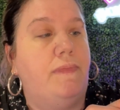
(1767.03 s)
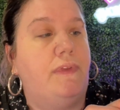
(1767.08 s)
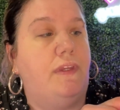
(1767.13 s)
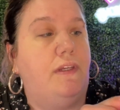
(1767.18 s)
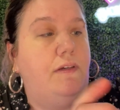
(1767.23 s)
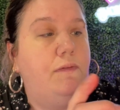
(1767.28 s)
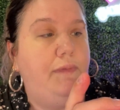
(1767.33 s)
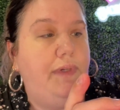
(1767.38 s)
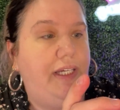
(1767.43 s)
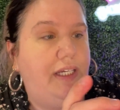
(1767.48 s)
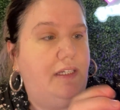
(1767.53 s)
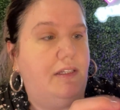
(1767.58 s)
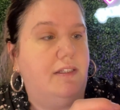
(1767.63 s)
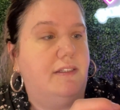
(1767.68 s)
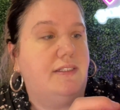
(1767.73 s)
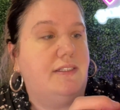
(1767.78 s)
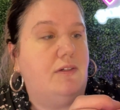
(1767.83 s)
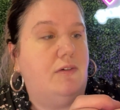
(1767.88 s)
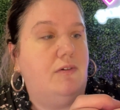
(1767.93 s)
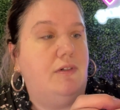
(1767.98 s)
To me, it
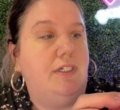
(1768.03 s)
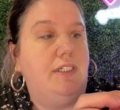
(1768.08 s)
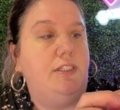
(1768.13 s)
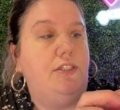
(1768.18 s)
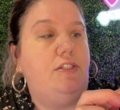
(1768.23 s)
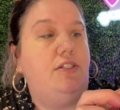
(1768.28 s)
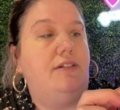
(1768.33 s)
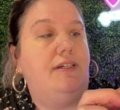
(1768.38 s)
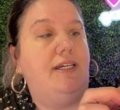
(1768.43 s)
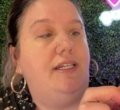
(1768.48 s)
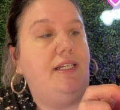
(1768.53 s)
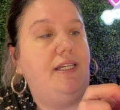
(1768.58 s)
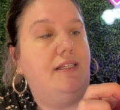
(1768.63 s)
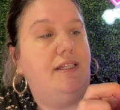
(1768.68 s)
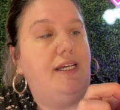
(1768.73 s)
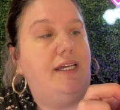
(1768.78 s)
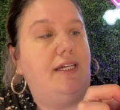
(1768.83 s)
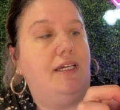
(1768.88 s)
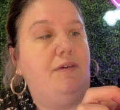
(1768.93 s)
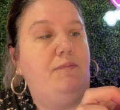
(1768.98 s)
looks orange. You're getting
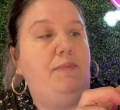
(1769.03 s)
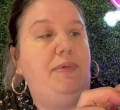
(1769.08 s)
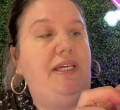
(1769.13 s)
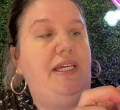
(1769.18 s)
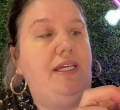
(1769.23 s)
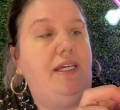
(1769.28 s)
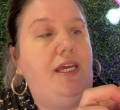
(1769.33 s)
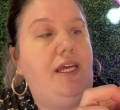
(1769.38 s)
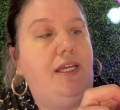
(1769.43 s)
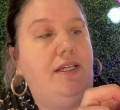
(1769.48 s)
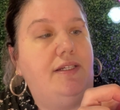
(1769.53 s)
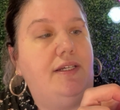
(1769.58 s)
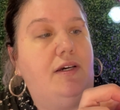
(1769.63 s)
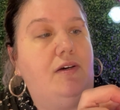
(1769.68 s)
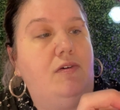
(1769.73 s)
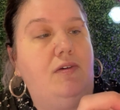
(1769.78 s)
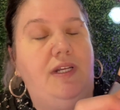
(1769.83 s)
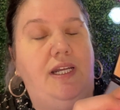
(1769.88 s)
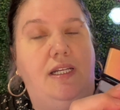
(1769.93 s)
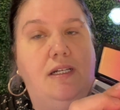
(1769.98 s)
like a pinky
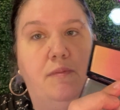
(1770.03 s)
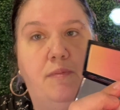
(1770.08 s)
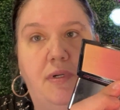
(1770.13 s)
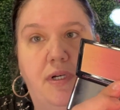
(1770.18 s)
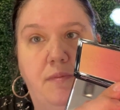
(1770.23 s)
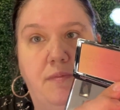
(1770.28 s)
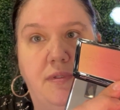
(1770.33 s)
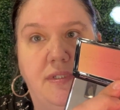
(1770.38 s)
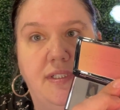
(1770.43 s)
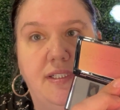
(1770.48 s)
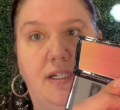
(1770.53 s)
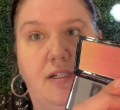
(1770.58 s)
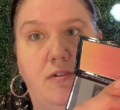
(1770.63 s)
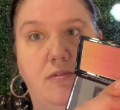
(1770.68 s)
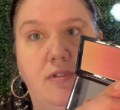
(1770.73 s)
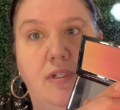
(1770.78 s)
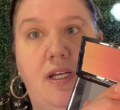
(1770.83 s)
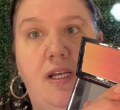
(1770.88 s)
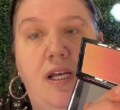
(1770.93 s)
tone and a purple tone.